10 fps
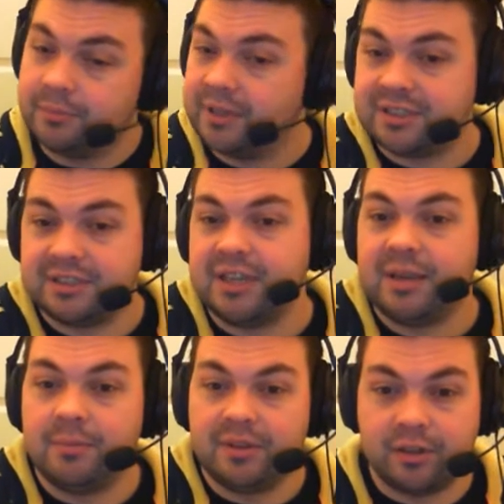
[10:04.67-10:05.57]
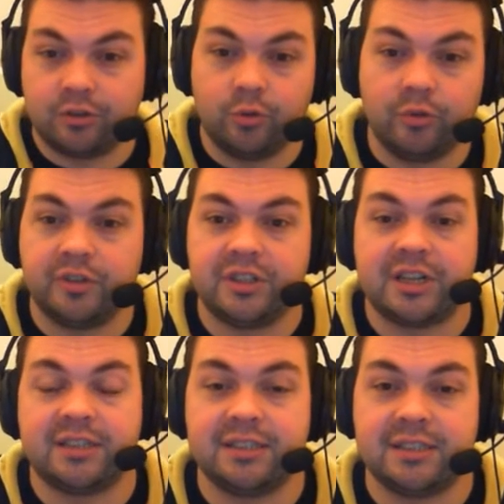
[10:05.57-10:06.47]
It's the same, their 2 or 3
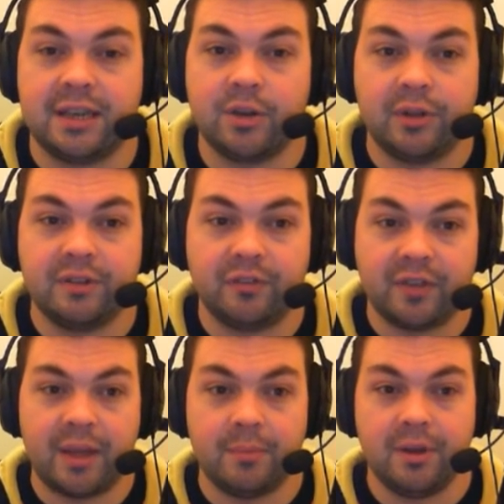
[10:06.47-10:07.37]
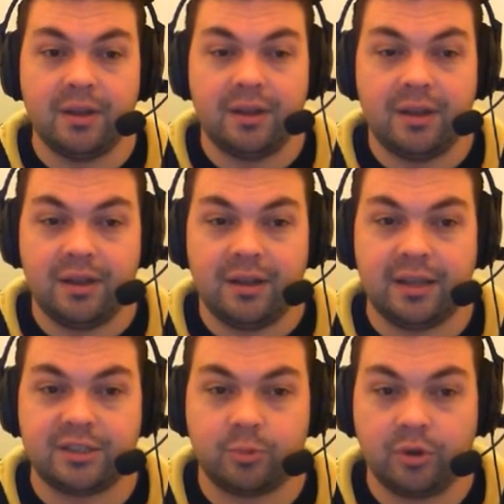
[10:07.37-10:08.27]
chances didn't go in for them.
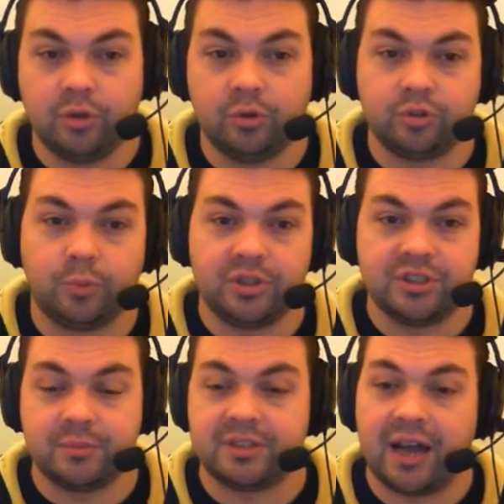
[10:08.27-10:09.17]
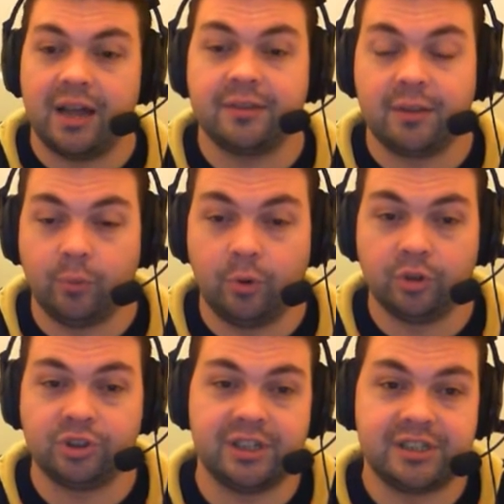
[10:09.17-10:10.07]
It's one of those ones, it was hard to
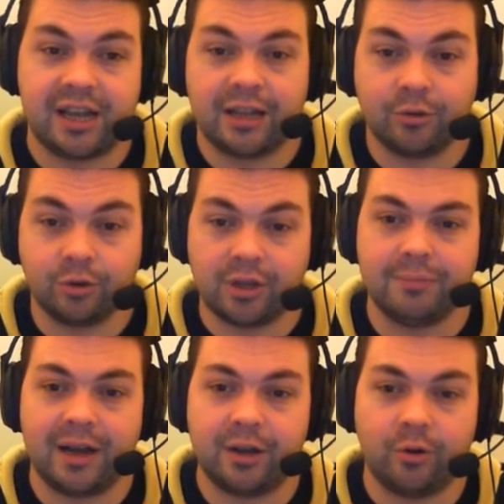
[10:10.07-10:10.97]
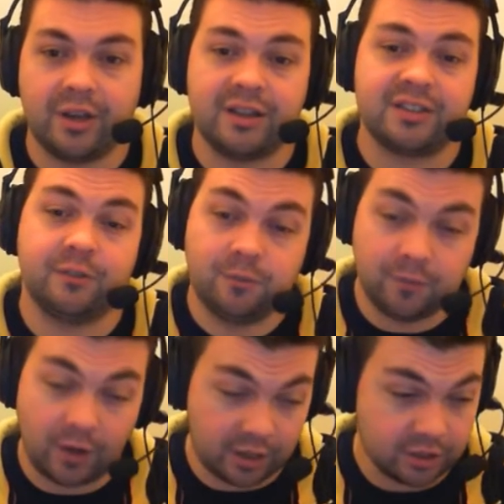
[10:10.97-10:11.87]
watch and it's hard looking back on it. It's
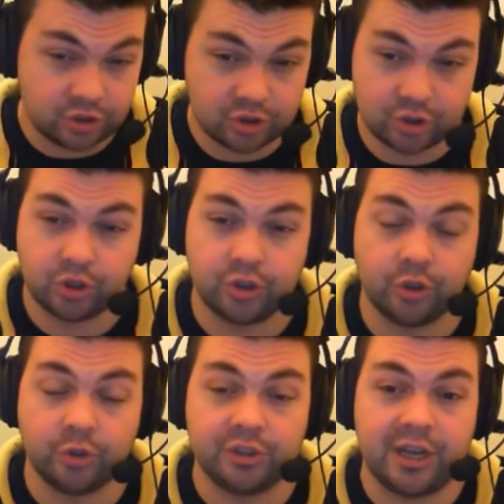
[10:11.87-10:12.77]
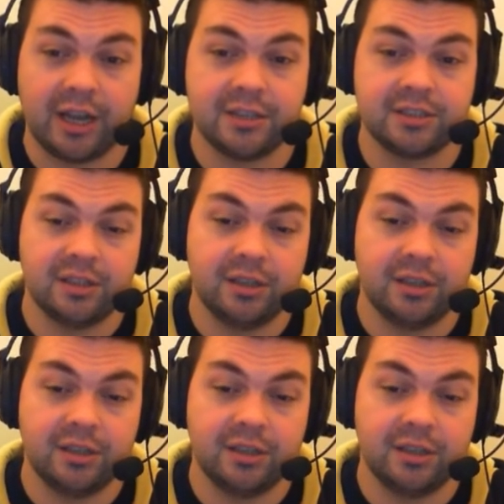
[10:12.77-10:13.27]
fucking such a good chance.